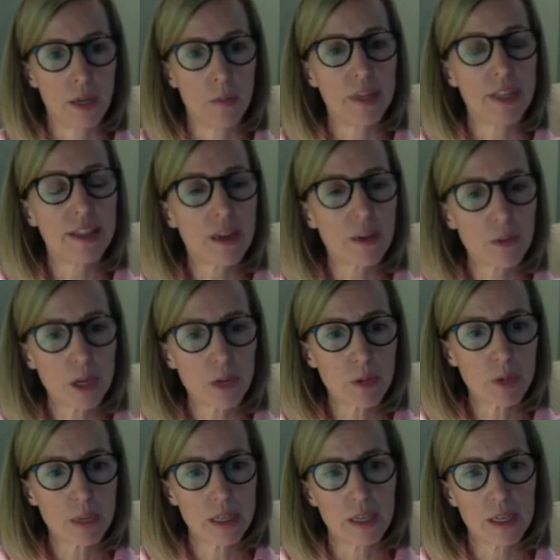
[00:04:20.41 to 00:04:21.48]
But then we
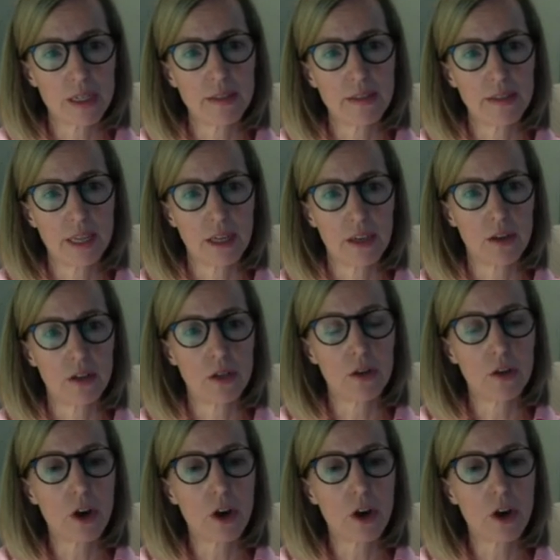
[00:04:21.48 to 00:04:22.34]
realized that our